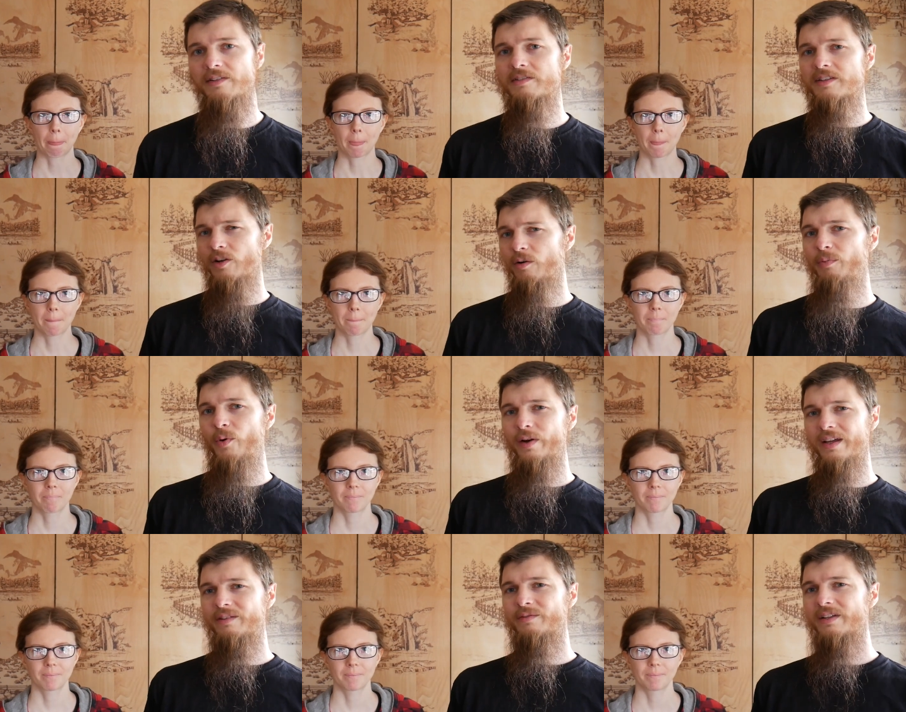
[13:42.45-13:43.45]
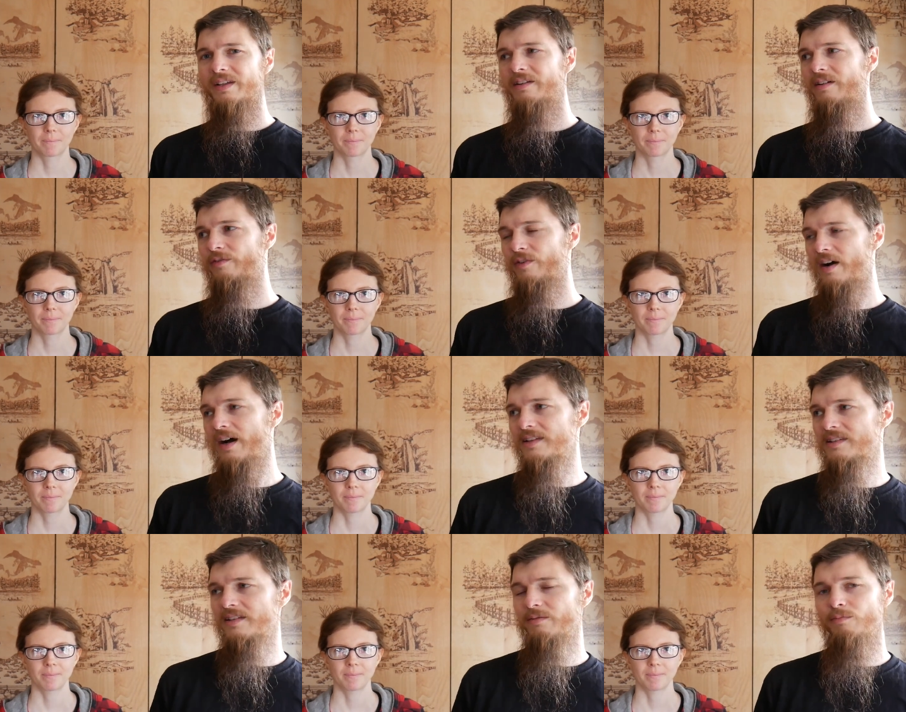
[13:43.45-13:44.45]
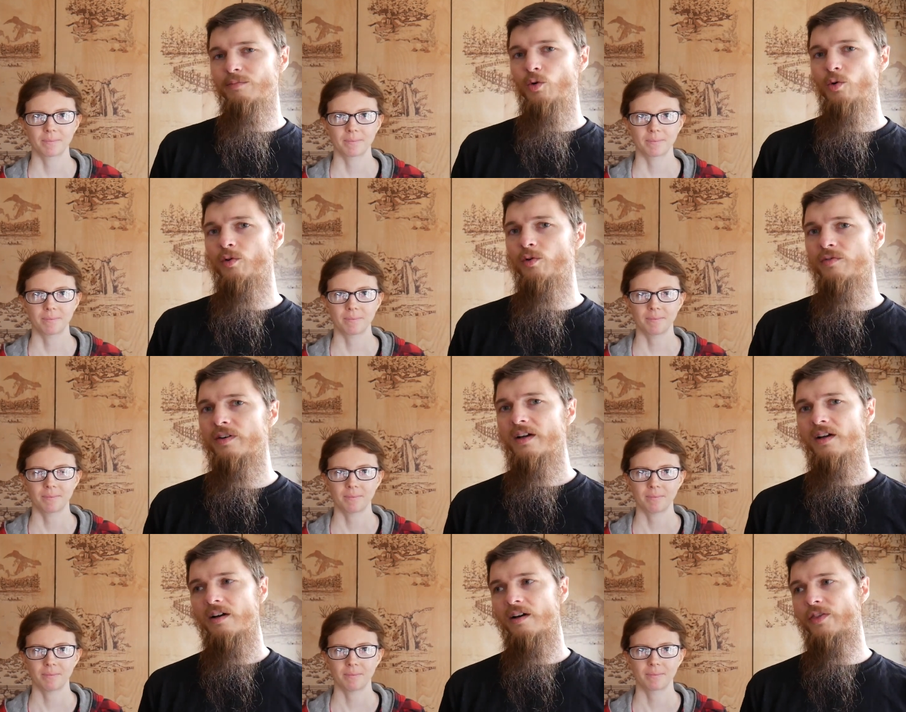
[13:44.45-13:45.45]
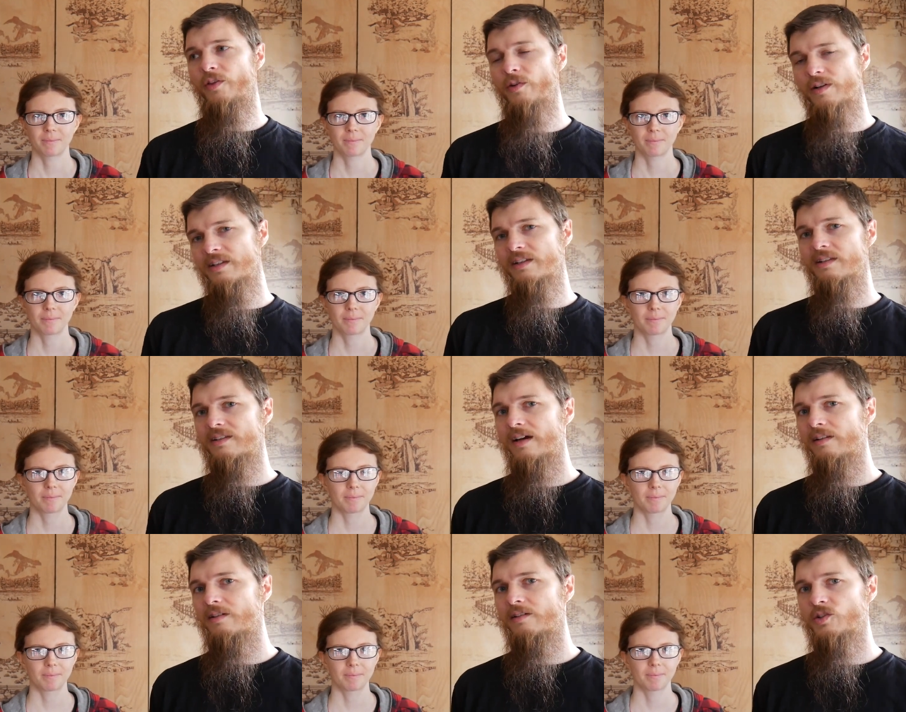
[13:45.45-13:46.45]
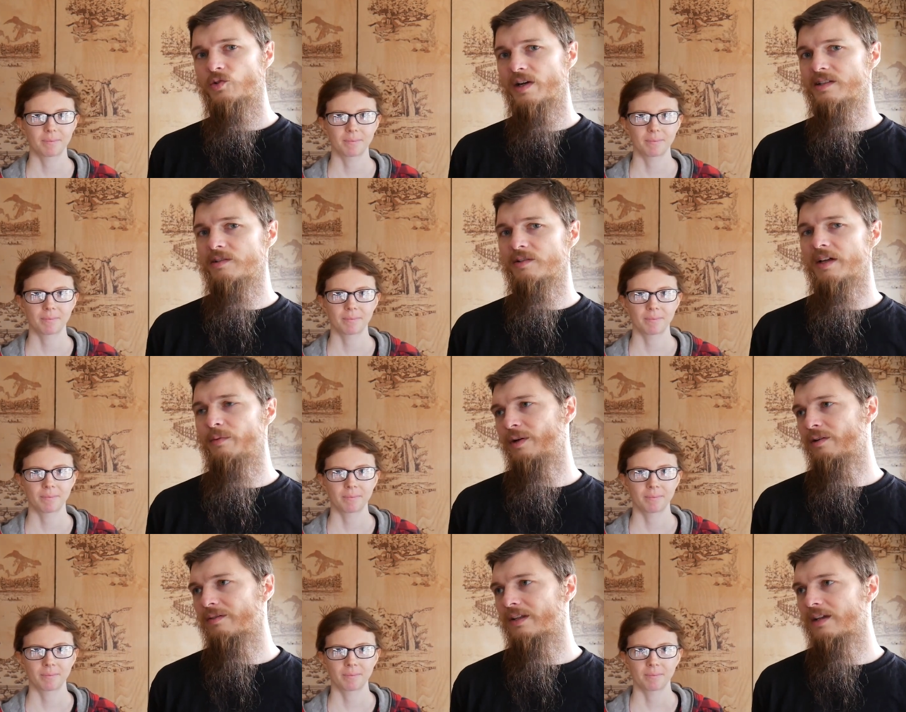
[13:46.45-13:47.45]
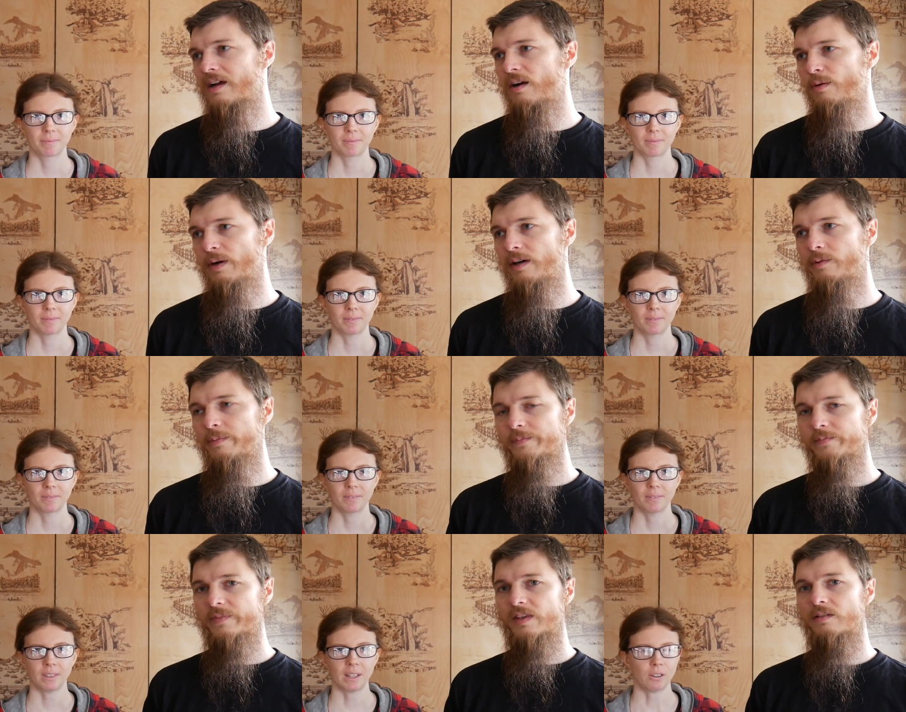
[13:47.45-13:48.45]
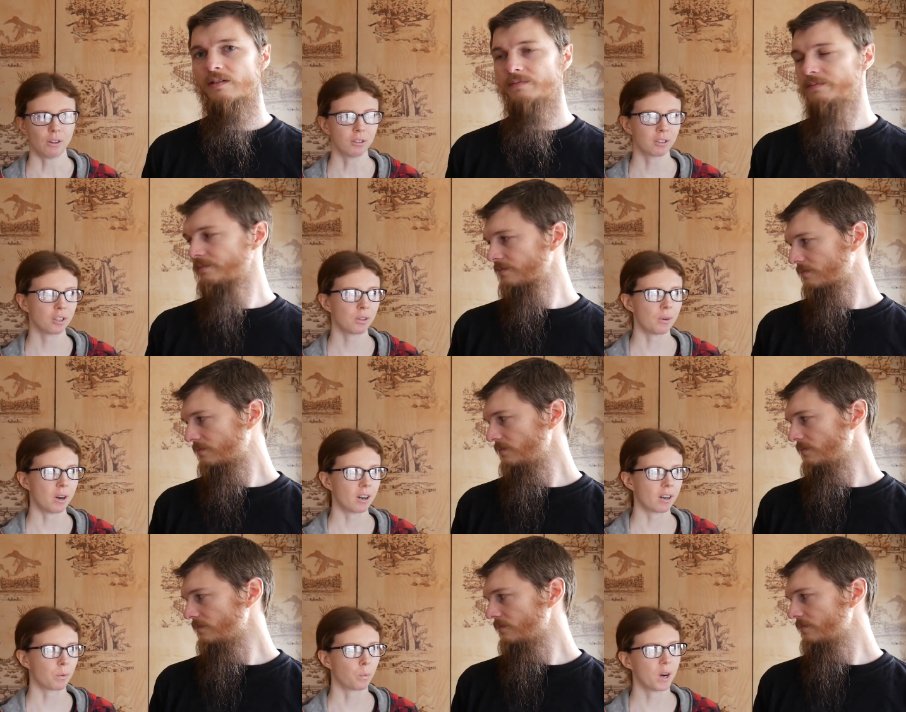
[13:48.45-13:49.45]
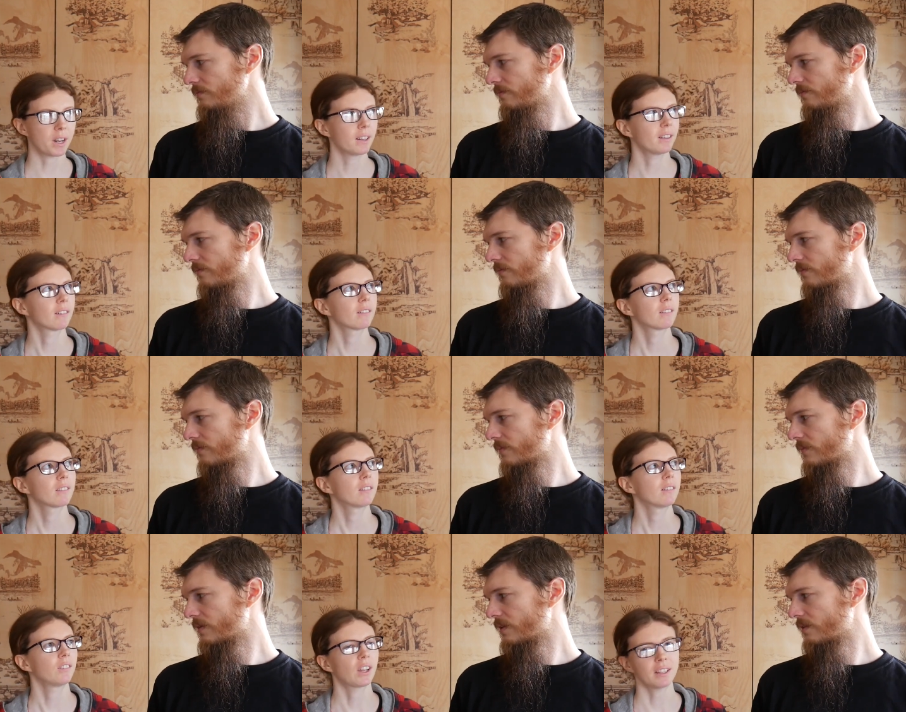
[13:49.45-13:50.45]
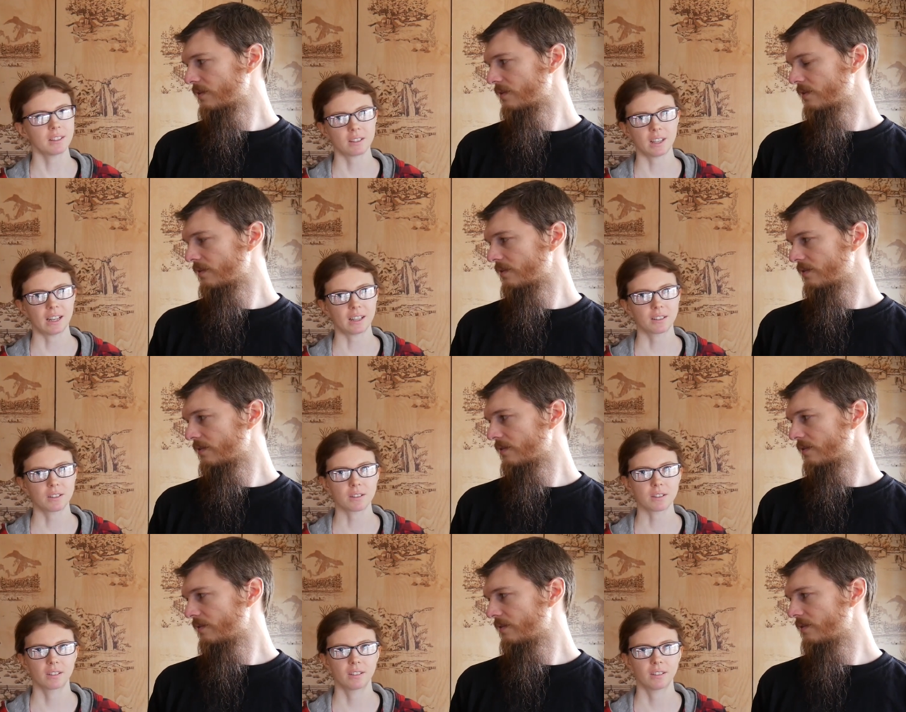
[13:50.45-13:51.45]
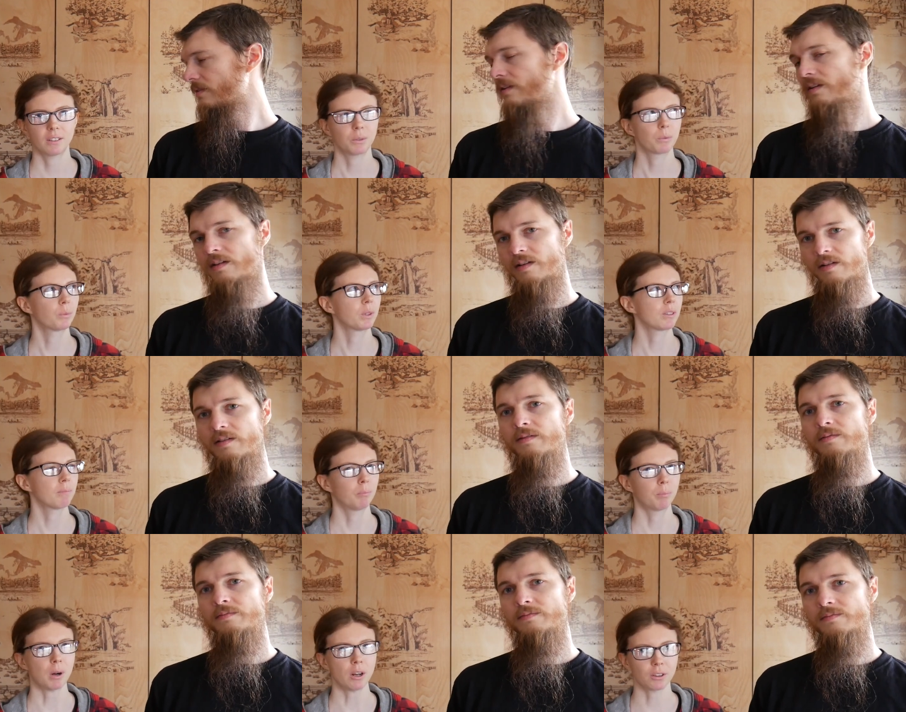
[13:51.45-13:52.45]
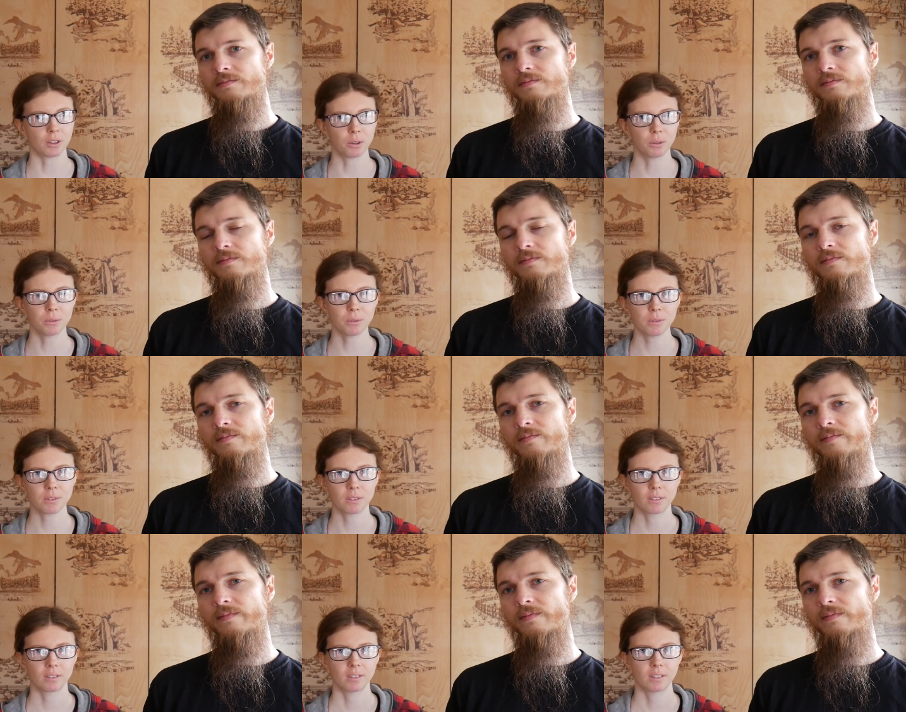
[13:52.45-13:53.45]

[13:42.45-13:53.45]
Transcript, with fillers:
Speaker 1: There's no point in really for us to move a thirty-six dollar dresser that we don't really care about.
Speaker 2: And also our white nightstands, we bought those